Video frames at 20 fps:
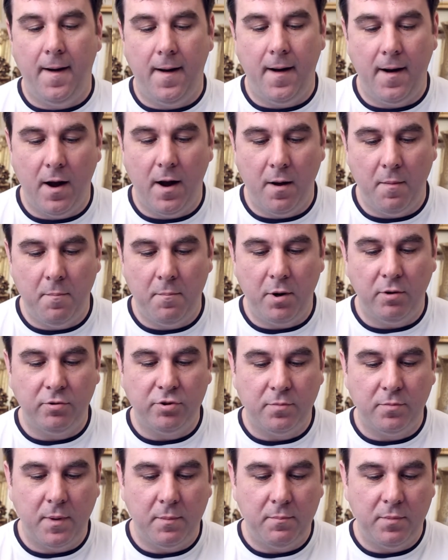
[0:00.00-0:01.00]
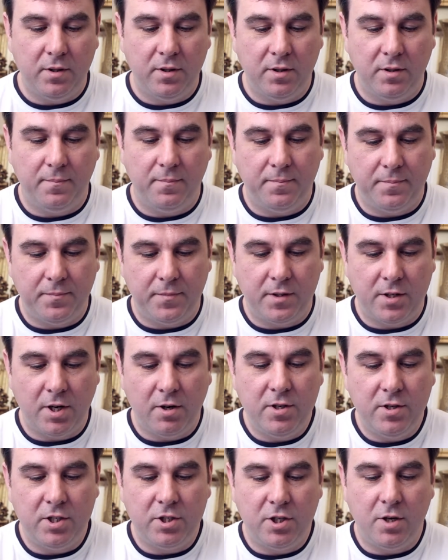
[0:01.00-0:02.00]
Um, but also remember that
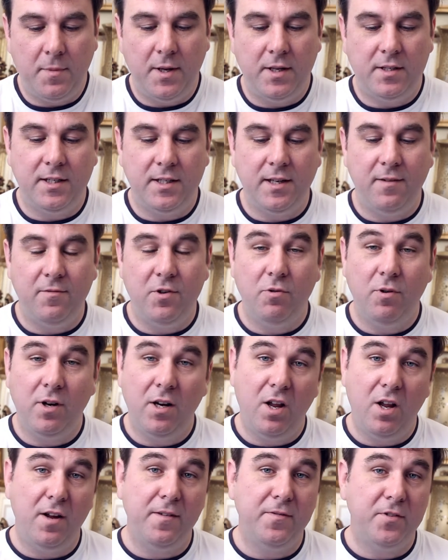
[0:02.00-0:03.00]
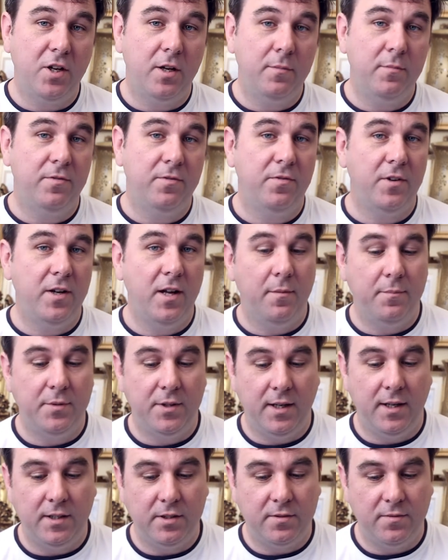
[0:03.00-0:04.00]
Tony is committed to giving you a lifetime of free
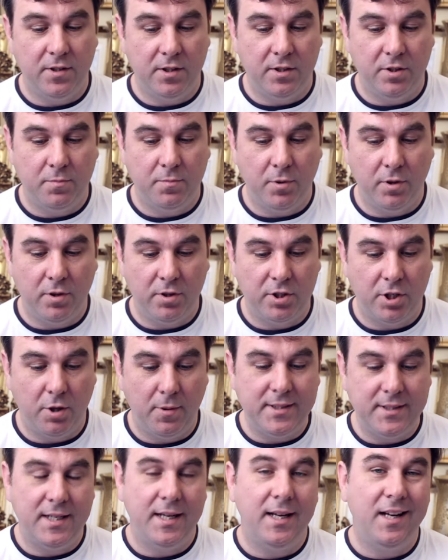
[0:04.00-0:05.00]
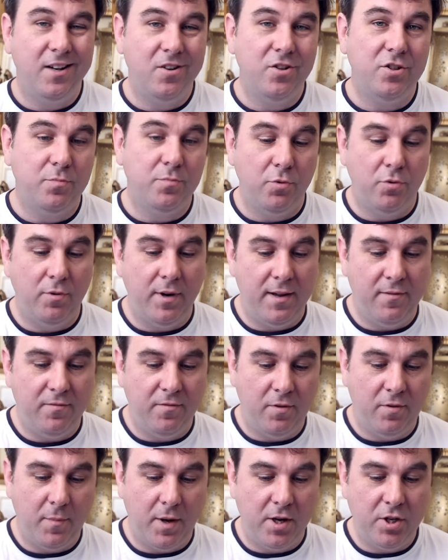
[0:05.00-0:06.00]
updates for this book. So as he includes more
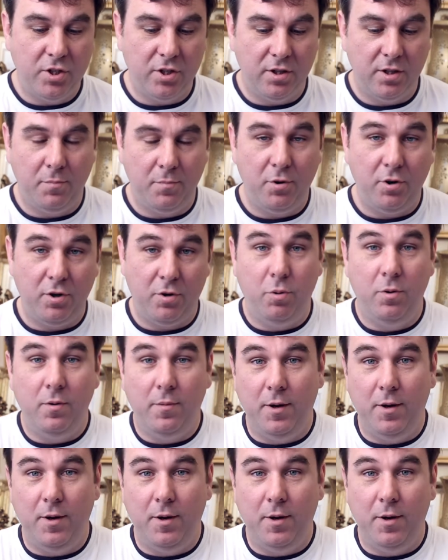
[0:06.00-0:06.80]
information, the book